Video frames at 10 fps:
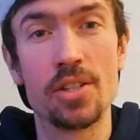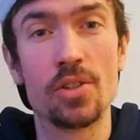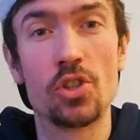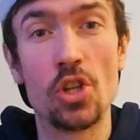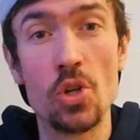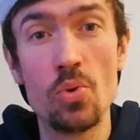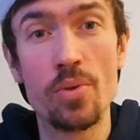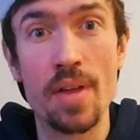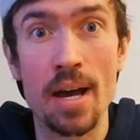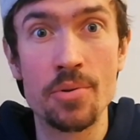
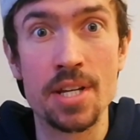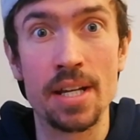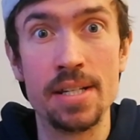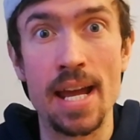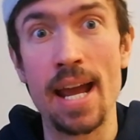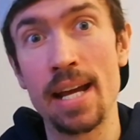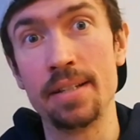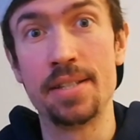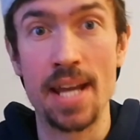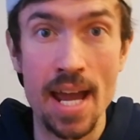
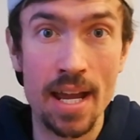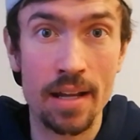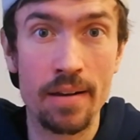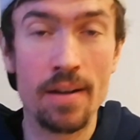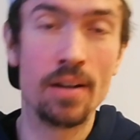2010,